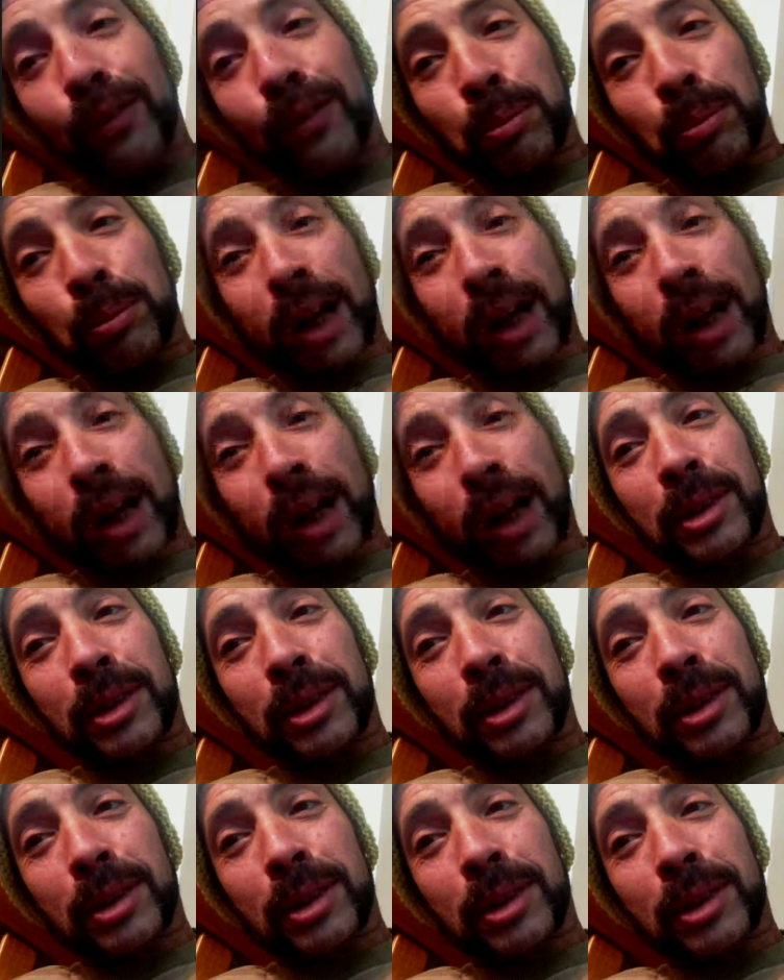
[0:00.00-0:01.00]
the problems in the
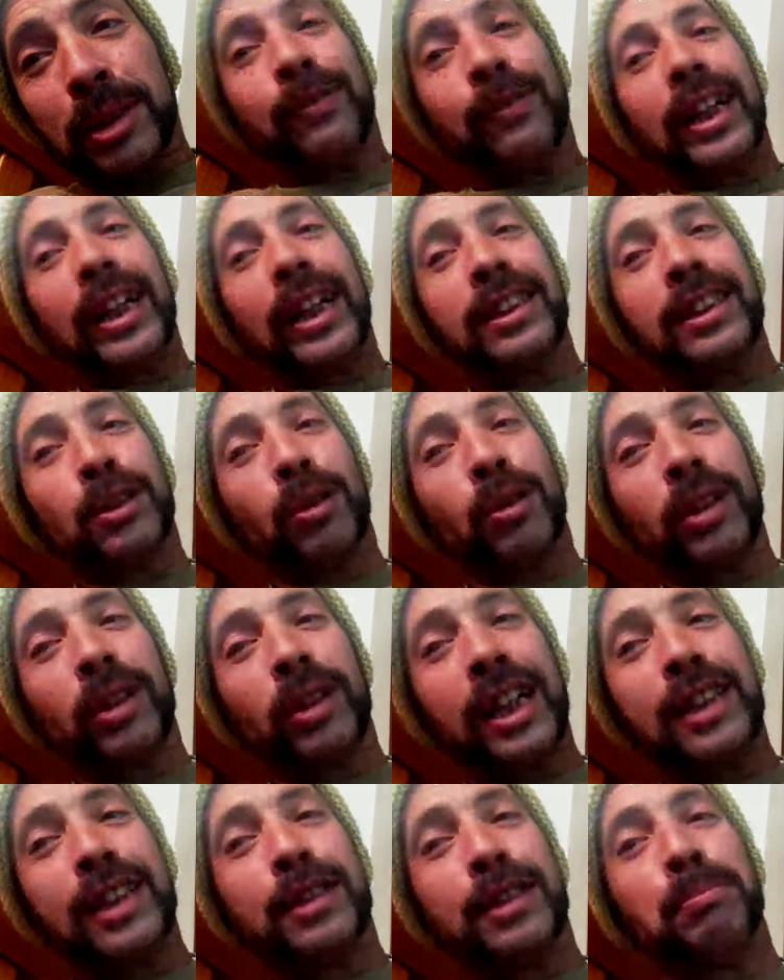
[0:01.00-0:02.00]
Middle East if I could just
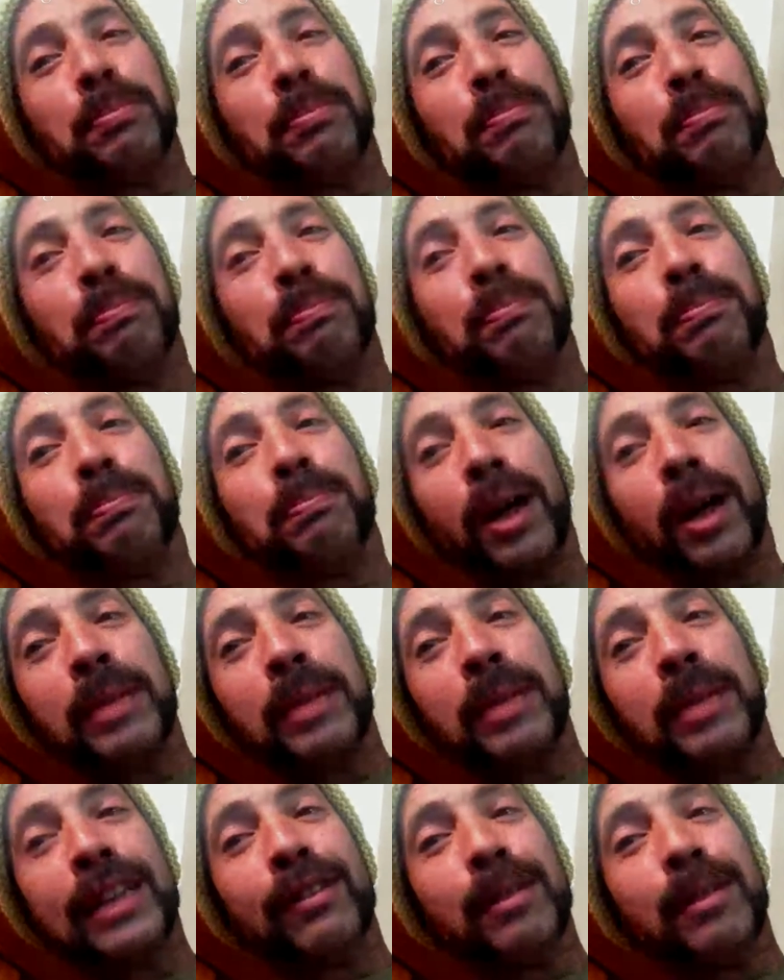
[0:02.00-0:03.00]
organize a
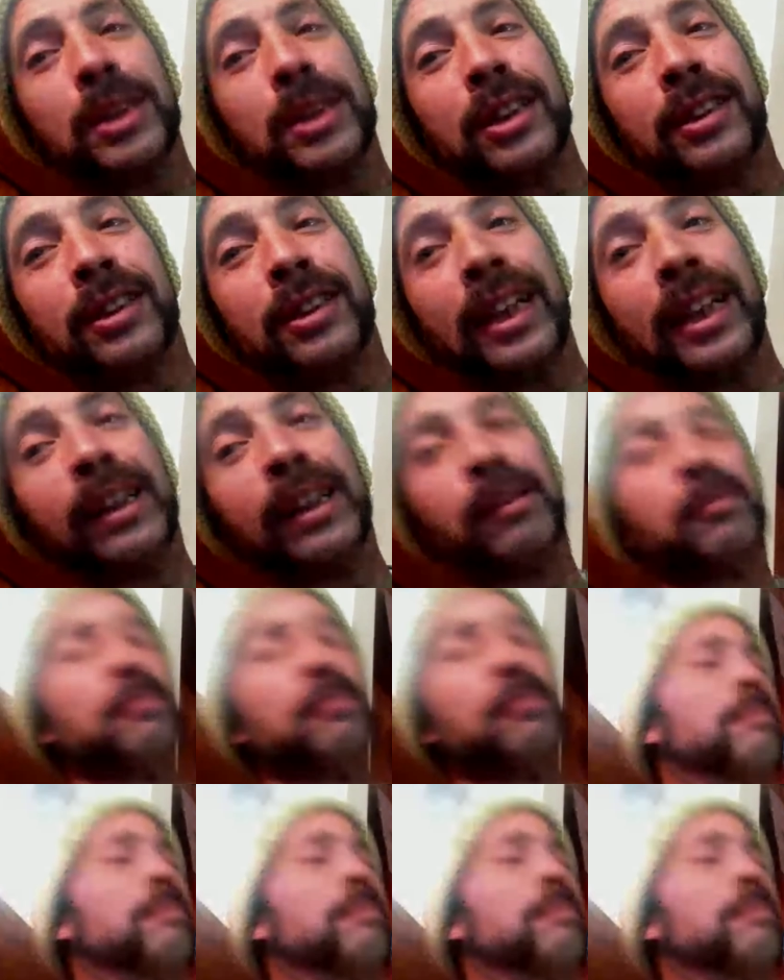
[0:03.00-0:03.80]
barbecue. I'm just saying.